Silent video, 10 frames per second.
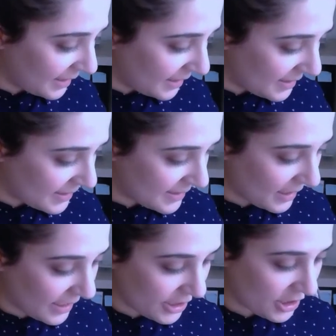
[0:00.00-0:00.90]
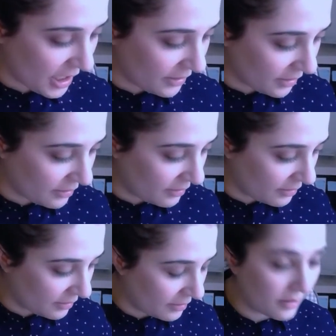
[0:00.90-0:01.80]
is eyeshadow.
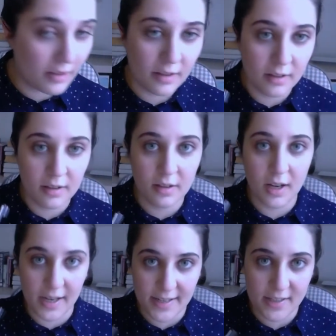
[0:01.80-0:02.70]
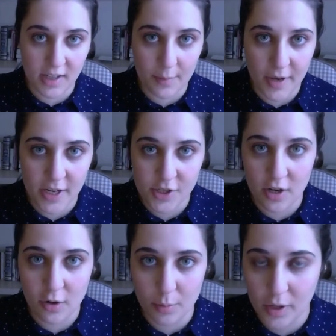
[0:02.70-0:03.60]
I need to get my
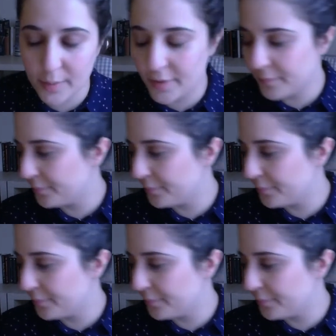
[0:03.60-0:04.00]
eyeshadow primer.